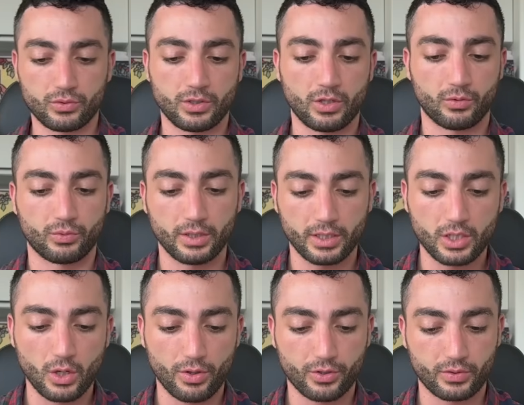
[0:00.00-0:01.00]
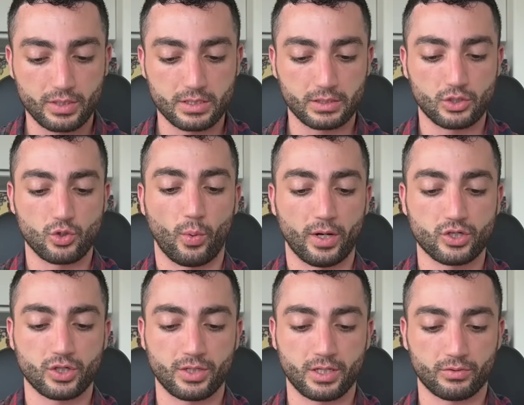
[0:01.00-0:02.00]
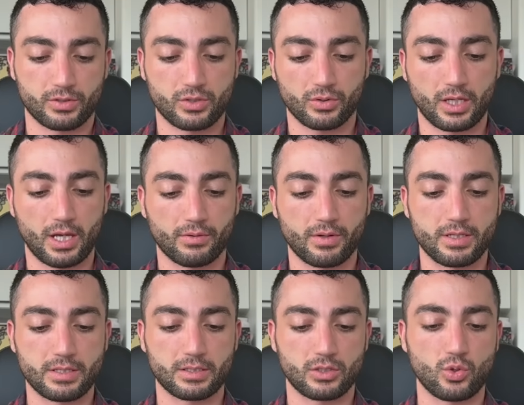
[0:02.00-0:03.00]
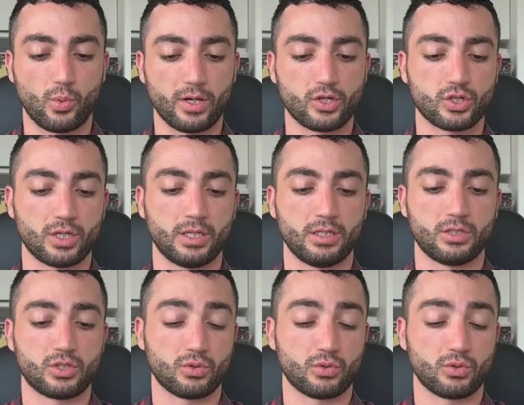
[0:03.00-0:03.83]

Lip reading: you know, really go through this situation here, to carry this situation,